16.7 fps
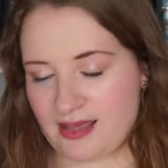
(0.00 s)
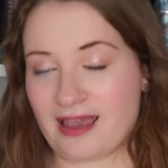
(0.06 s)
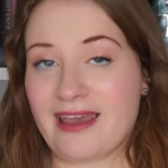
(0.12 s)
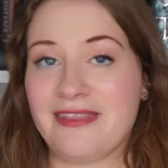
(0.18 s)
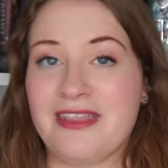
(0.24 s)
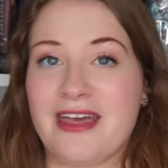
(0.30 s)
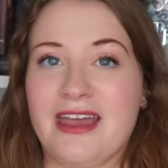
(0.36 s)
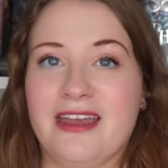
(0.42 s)

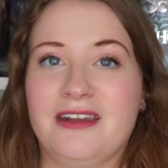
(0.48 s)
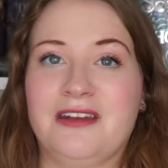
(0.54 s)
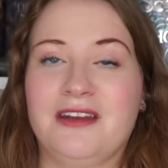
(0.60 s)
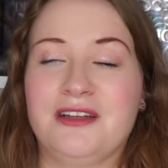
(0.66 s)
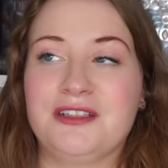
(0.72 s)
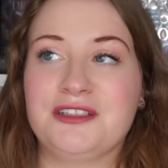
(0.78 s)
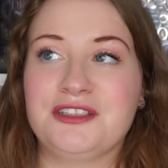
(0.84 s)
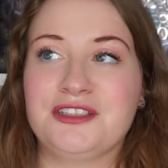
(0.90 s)
And
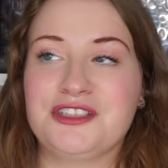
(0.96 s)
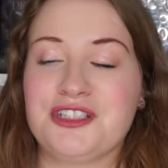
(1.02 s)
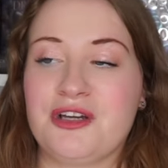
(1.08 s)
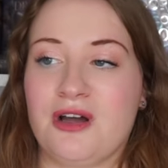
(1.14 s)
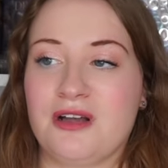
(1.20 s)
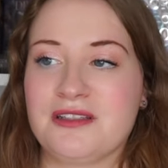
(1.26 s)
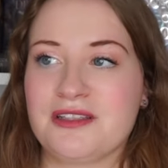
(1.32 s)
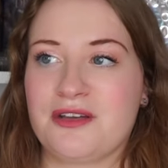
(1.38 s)
then she
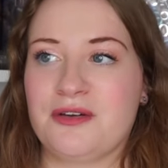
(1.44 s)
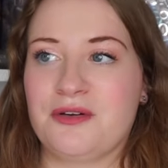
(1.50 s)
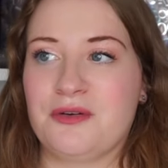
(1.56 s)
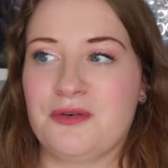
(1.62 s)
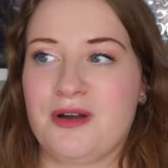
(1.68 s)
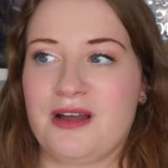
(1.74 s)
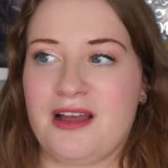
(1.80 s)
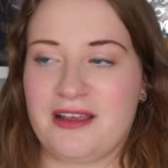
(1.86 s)

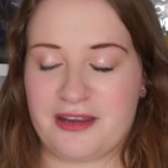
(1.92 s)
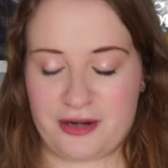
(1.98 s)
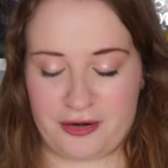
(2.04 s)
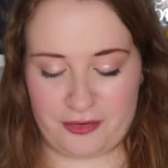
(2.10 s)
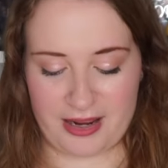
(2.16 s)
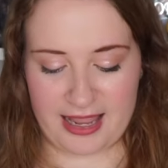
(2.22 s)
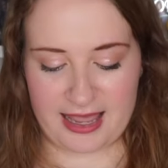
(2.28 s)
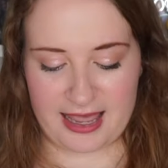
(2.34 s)
also, you
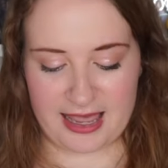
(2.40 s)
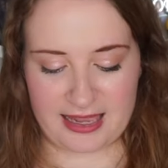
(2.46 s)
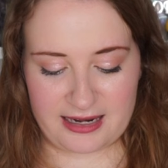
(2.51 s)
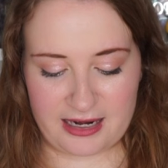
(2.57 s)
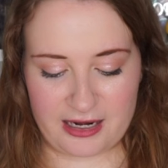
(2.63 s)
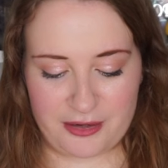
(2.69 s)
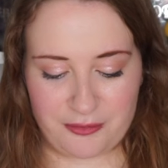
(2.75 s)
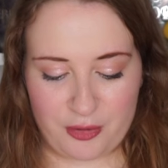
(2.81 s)
know,
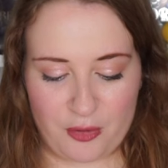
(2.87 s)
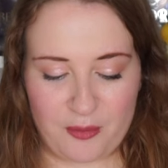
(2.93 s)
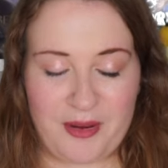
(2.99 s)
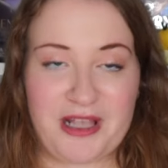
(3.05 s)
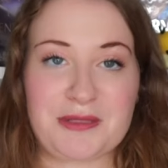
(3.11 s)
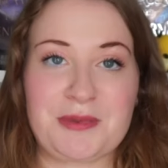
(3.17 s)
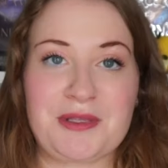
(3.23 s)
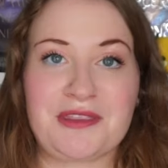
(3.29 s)
had a
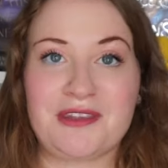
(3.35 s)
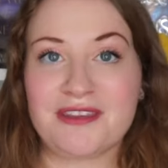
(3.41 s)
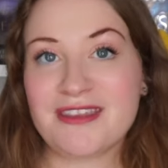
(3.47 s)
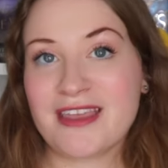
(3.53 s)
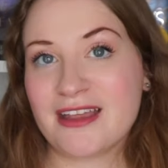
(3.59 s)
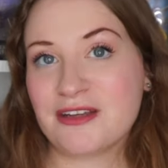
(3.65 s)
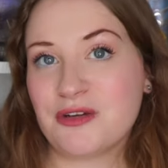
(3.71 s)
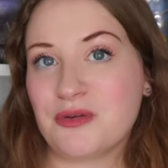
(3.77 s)
romance with
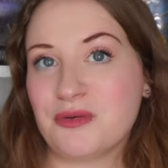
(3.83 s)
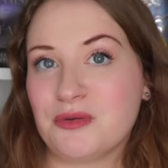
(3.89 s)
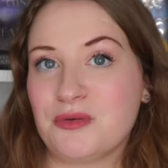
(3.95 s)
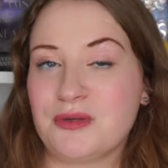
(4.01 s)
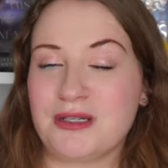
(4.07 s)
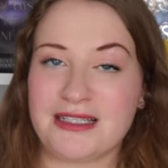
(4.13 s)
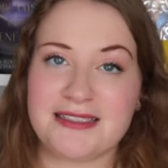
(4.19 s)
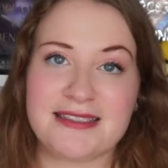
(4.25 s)
Nathaniel,
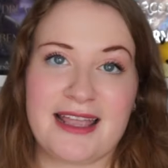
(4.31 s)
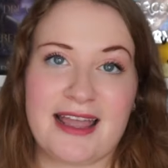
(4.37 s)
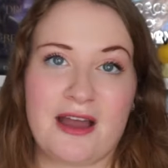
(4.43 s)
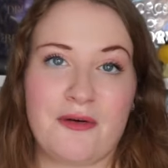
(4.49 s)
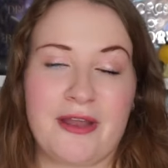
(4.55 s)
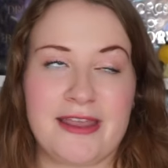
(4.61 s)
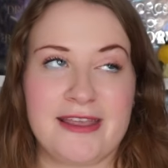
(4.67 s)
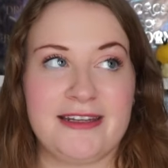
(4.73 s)
who is
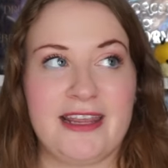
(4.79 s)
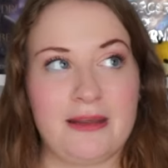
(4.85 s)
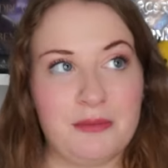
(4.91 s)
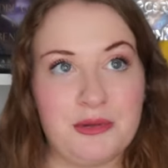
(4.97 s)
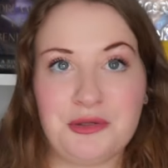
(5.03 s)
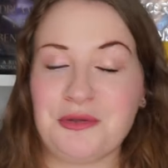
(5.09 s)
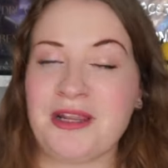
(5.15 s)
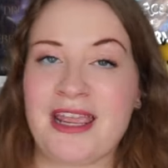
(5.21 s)
now a
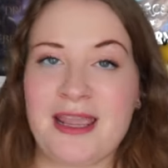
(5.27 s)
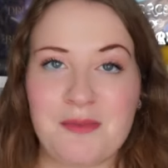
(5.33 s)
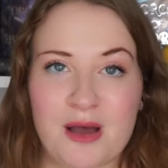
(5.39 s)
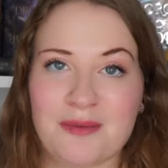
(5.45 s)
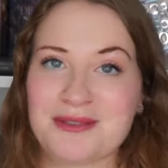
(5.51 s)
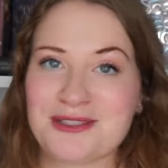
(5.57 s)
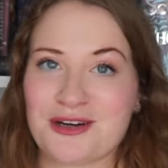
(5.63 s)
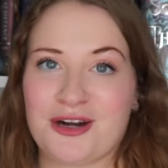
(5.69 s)
debuted
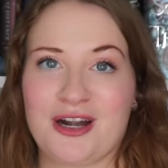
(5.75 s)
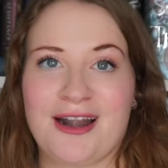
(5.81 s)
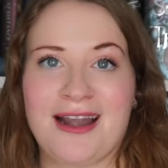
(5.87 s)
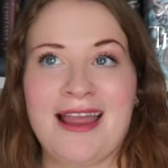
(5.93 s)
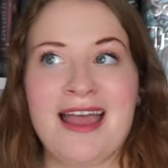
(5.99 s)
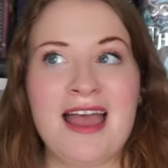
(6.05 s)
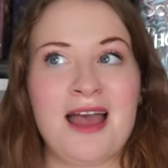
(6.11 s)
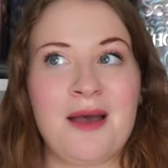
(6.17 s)
K-pop star,
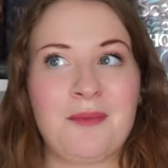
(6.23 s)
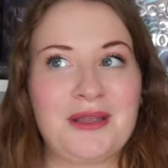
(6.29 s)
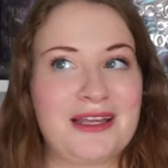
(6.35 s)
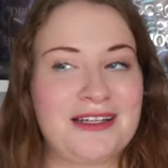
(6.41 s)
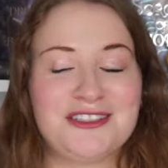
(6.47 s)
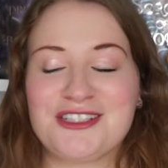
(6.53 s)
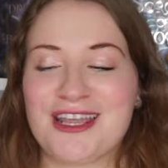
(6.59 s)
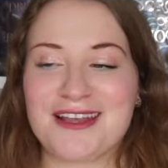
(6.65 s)
but
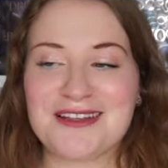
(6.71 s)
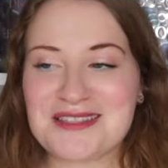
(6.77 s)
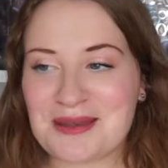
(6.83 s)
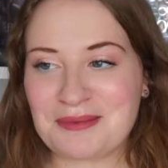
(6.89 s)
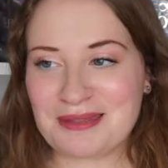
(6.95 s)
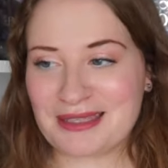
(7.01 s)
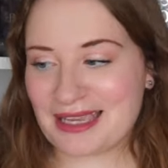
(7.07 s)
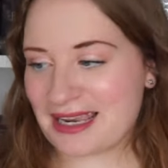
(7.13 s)
yet she can't
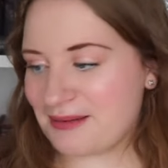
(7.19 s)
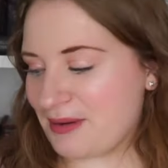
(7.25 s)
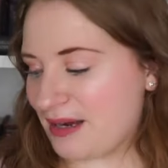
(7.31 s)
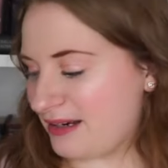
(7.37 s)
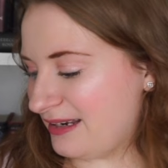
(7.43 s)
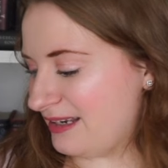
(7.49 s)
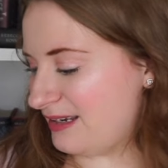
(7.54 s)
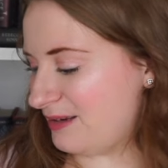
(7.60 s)
stop thinking
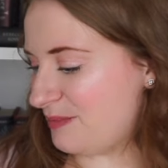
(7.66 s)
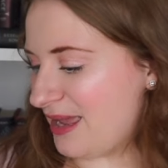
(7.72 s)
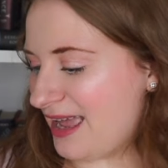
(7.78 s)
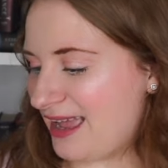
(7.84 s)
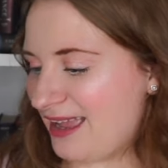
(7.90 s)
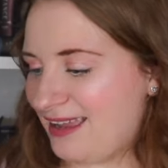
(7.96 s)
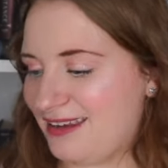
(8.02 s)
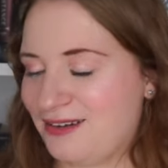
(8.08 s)
about him,
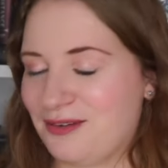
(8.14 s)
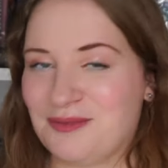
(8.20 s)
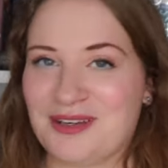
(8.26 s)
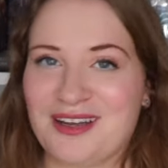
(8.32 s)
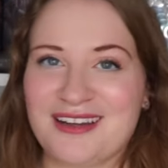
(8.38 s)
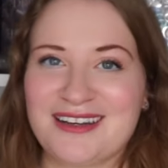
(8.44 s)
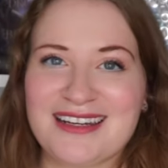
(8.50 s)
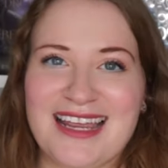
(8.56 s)
and oh my
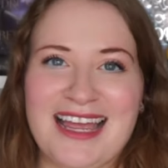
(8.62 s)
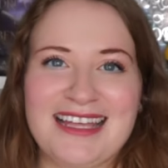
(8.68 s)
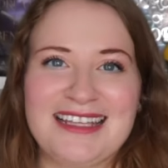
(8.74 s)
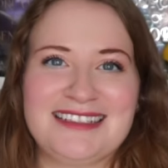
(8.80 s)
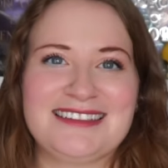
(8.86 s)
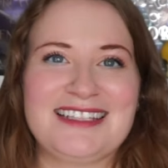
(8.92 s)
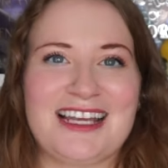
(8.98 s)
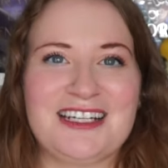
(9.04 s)
god,
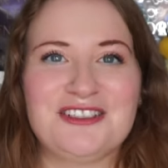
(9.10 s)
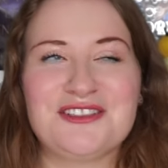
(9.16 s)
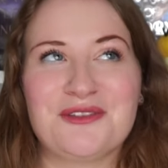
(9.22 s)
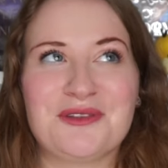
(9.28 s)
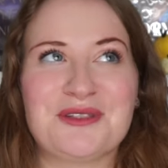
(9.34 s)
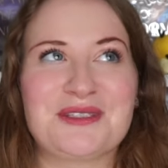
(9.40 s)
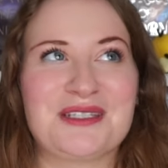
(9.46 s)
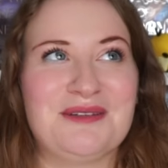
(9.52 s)
I just know
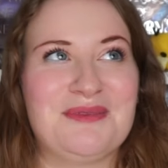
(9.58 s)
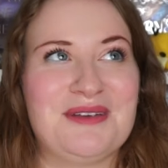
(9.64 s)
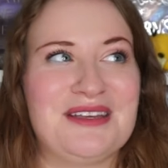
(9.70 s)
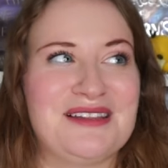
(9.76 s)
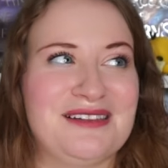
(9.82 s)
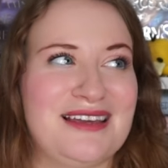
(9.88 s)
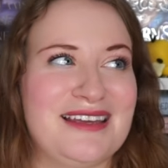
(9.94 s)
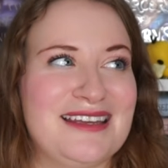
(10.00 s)
it's gonna
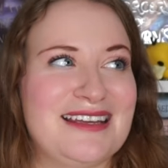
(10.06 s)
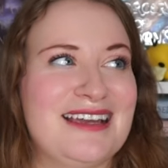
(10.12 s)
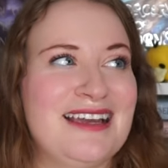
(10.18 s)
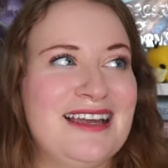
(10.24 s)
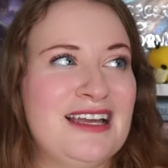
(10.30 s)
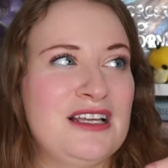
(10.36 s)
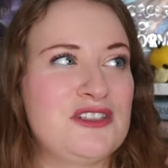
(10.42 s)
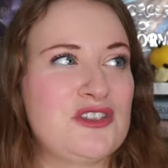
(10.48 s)
be like
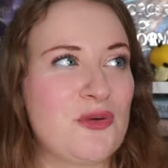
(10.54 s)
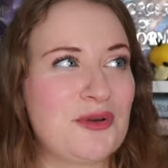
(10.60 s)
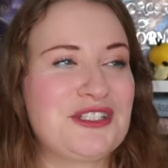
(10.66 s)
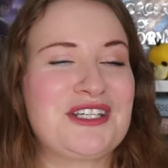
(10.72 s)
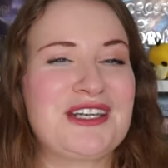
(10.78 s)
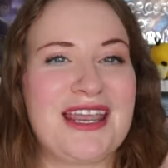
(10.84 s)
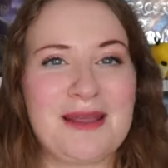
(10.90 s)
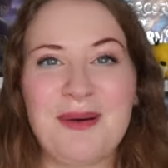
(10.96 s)
so
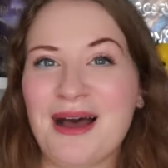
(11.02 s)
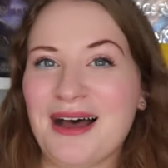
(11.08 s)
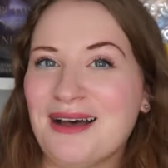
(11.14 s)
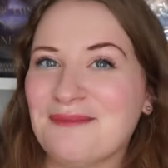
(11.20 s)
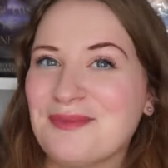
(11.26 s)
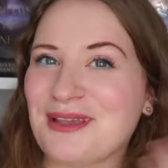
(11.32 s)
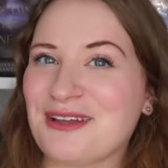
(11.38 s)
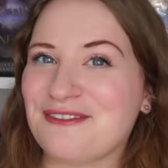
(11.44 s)
much
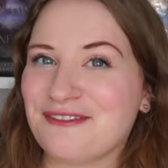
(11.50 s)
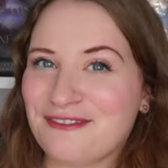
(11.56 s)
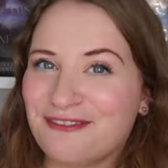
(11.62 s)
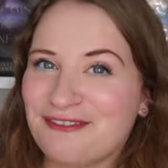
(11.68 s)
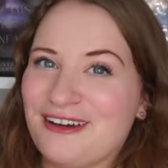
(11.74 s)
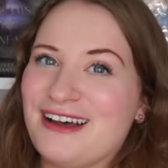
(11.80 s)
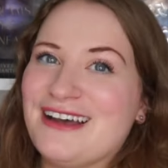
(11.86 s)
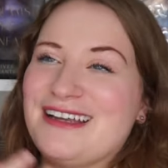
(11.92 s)
K-pop like
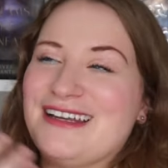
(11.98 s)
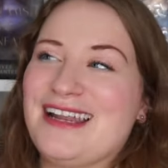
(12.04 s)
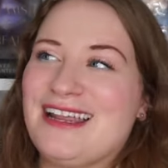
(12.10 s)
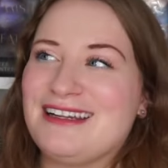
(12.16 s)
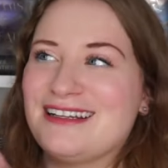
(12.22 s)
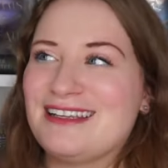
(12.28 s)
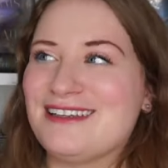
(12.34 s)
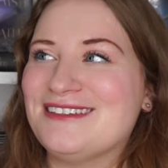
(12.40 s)
fun
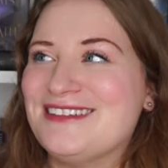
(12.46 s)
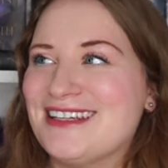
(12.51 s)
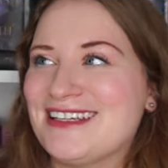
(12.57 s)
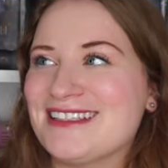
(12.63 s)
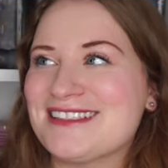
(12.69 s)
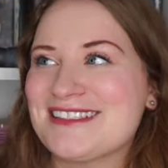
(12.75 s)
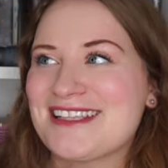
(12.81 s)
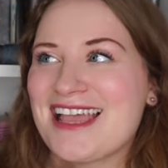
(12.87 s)
and
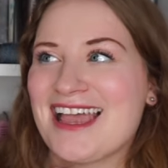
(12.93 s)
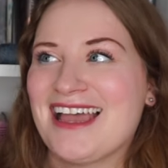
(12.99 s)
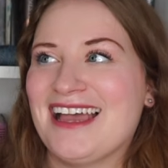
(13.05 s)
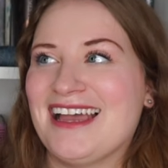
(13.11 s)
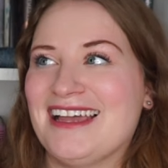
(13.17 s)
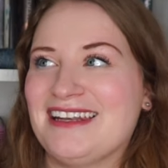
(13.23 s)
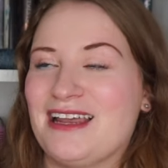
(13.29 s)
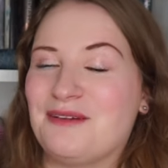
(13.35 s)
cuteness,
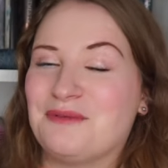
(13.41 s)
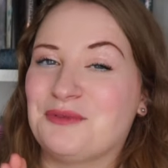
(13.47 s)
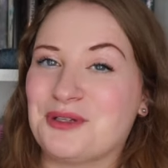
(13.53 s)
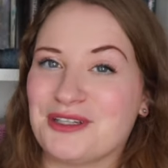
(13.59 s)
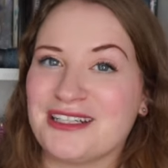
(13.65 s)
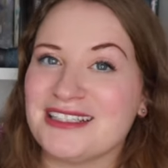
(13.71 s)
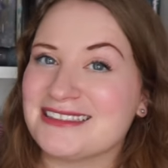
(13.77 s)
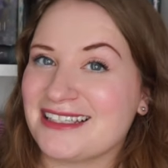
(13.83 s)
and I'm
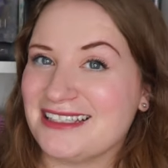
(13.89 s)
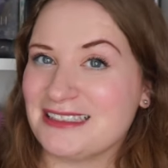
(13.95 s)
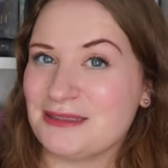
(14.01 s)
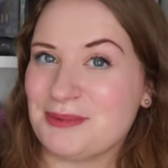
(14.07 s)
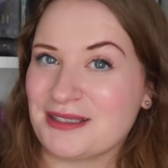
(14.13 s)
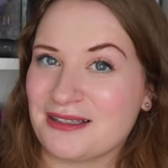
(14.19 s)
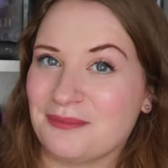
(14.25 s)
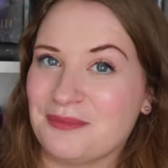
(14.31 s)
really excited
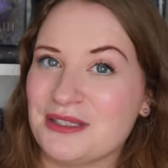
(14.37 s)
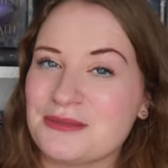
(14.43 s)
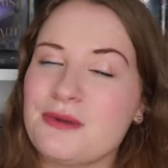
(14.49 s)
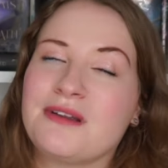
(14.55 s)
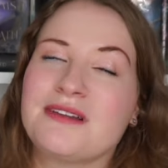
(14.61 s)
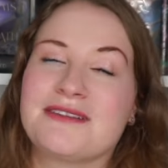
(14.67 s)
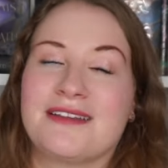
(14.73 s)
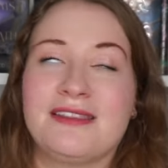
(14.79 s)
to pick up this
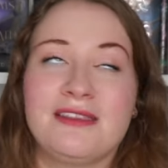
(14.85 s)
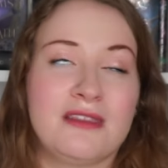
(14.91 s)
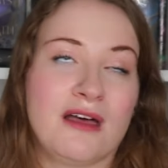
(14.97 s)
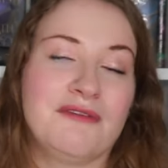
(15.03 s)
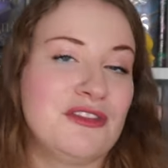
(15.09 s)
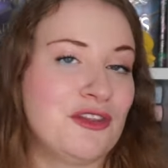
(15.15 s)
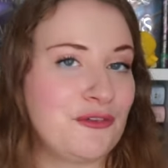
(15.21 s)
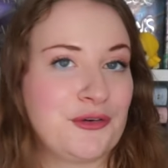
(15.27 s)
one because I
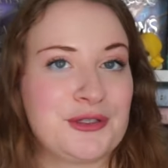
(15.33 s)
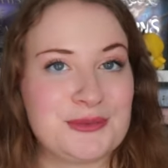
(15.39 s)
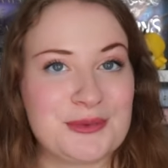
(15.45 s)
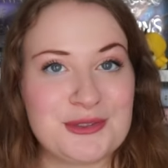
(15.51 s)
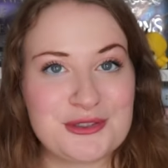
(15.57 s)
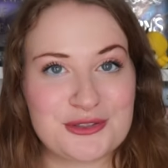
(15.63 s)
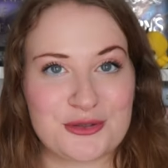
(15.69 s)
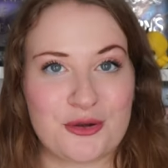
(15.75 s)
love the first
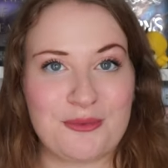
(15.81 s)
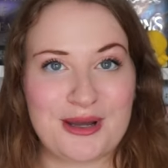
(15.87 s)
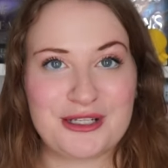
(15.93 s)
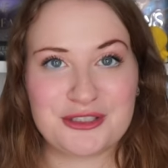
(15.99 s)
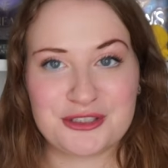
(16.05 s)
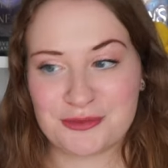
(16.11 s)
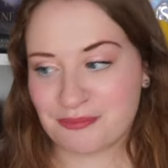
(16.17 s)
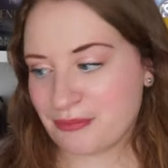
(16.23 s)
one so
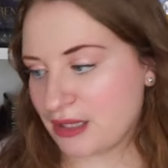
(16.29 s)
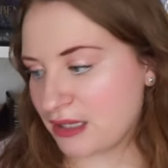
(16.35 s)
much.